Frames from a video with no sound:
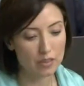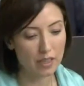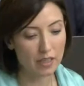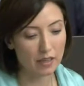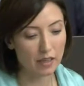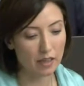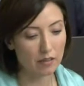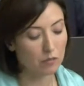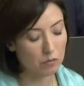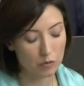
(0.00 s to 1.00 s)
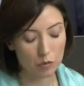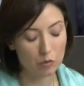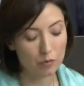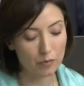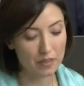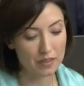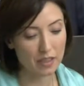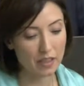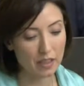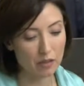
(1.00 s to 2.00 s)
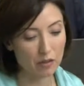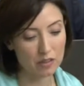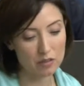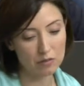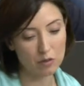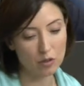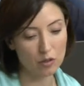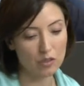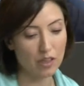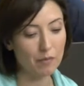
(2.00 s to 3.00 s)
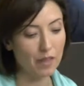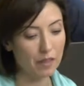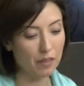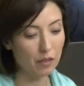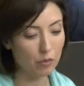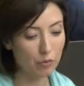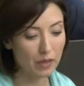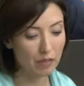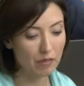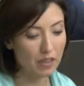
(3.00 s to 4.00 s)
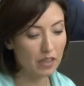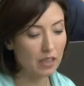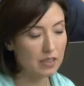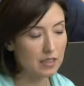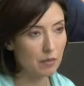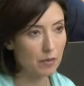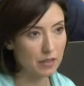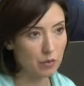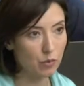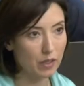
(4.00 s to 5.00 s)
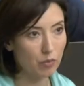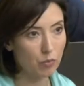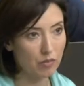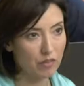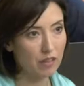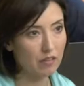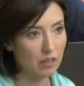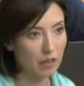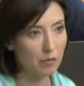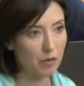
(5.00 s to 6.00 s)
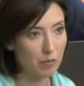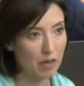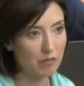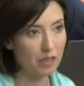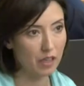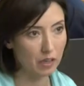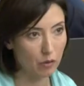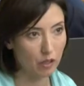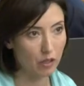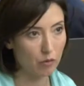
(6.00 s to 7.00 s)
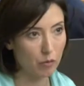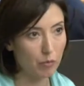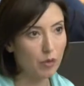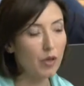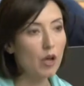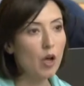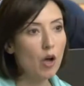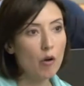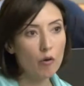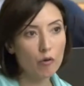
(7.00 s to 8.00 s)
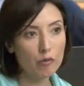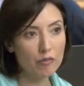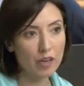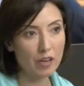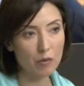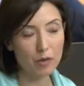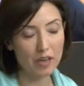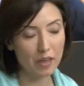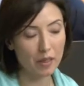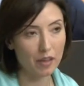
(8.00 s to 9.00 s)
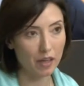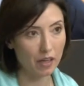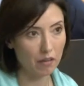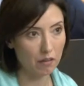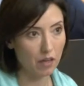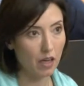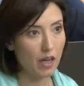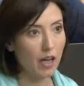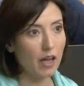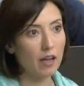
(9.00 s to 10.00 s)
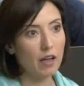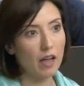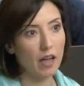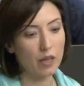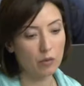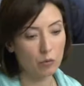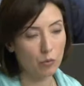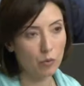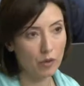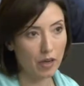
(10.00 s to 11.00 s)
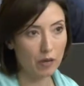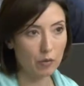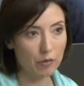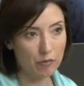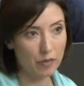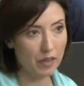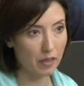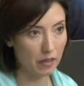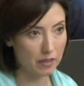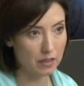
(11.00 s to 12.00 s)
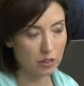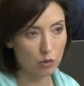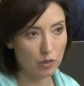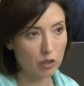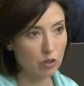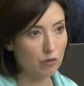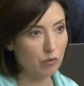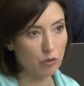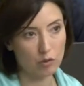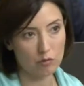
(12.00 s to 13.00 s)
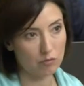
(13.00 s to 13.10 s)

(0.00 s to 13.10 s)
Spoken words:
said that you've been saying this for a long time, that you believe the deal is the best way to prevent Iran from having any nuclear. We're not there, and we've been in this situation for